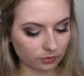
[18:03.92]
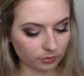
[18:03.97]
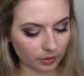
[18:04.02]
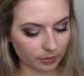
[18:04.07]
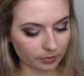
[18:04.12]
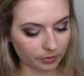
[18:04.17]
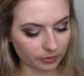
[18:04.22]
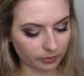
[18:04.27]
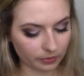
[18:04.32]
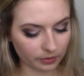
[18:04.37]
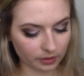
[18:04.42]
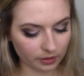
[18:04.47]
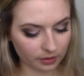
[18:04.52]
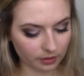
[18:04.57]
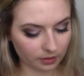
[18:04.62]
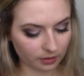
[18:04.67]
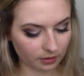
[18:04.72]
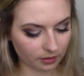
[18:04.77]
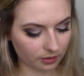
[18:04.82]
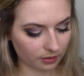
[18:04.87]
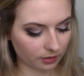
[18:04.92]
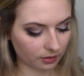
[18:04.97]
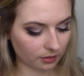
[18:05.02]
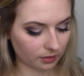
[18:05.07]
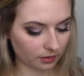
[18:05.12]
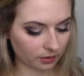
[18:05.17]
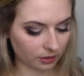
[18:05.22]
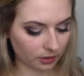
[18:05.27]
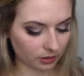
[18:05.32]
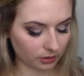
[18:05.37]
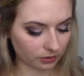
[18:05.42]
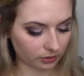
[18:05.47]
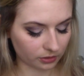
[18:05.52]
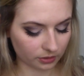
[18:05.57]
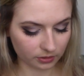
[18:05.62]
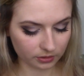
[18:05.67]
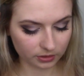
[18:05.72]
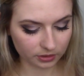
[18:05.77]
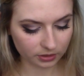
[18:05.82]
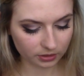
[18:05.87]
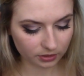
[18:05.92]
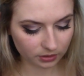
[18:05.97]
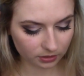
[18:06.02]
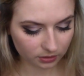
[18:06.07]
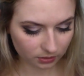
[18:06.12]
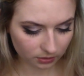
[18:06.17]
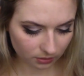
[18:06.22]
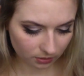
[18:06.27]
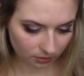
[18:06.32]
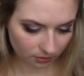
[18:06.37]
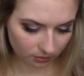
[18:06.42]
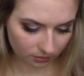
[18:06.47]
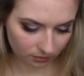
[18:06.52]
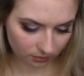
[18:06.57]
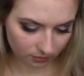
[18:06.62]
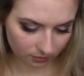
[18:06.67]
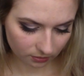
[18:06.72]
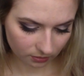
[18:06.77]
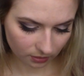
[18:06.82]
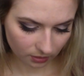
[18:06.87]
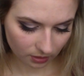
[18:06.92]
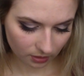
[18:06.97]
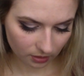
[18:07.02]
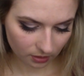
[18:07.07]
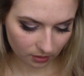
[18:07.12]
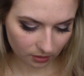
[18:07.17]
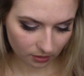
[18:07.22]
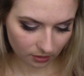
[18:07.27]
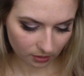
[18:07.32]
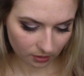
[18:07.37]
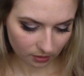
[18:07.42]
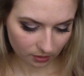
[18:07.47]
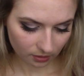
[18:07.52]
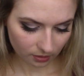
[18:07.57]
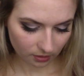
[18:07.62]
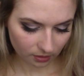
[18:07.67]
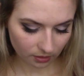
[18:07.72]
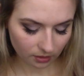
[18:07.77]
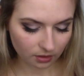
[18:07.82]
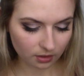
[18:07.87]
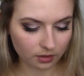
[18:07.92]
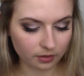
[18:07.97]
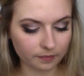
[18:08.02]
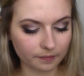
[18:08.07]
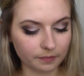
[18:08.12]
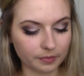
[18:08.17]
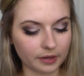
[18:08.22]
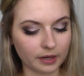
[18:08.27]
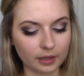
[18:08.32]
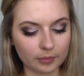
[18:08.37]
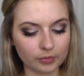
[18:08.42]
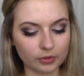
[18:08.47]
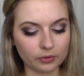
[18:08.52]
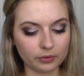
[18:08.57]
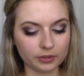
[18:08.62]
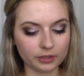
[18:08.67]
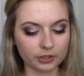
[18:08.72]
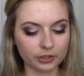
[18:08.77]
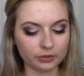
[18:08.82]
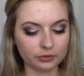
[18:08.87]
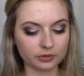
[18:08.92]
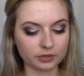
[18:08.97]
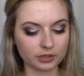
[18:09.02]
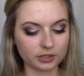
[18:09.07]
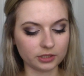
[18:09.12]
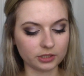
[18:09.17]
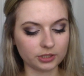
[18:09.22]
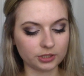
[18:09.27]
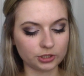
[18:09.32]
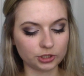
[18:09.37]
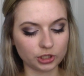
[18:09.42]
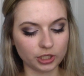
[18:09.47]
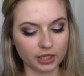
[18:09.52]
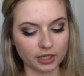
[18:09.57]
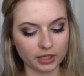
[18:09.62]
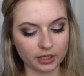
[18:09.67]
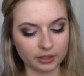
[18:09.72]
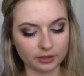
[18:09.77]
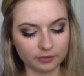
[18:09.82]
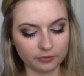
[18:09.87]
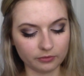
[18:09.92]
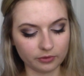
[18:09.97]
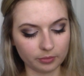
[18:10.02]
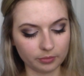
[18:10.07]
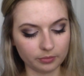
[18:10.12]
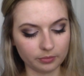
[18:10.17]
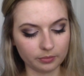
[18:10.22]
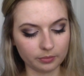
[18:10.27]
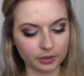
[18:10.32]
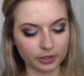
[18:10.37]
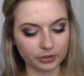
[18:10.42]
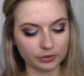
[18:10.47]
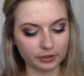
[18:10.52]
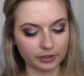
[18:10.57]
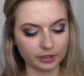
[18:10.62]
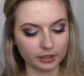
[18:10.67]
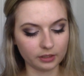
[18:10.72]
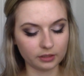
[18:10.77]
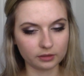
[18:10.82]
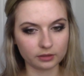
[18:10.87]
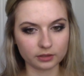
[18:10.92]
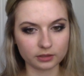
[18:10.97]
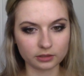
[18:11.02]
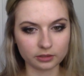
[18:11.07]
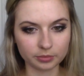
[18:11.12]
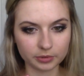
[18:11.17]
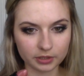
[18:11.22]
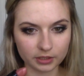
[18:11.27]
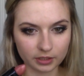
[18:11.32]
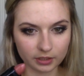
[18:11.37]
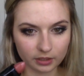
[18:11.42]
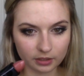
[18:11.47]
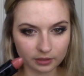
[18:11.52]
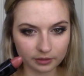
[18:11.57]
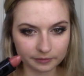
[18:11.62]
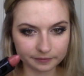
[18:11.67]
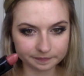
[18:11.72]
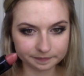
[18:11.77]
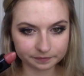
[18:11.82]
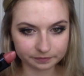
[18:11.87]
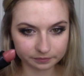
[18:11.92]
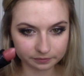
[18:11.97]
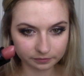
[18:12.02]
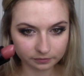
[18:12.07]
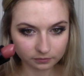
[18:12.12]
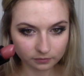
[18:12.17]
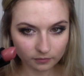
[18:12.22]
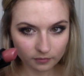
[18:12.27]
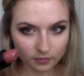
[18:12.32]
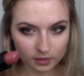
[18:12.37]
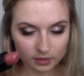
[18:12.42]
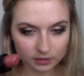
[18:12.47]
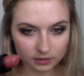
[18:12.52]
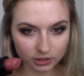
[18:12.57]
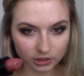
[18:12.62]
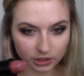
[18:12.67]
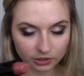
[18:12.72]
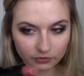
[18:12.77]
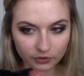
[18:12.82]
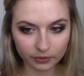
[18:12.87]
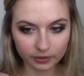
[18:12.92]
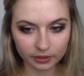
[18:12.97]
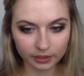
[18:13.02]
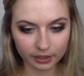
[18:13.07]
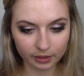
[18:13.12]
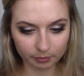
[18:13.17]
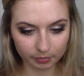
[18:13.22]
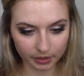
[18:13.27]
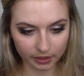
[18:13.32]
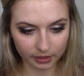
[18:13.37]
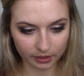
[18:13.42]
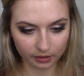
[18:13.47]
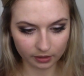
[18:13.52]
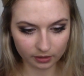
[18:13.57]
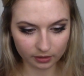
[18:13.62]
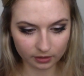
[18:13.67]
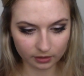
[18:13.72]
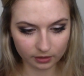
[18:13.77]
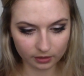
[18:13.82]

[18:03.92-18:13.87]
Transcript: remember what color this is, but I'm going to use this shade by Younique, this lipstick. It's a very light pink.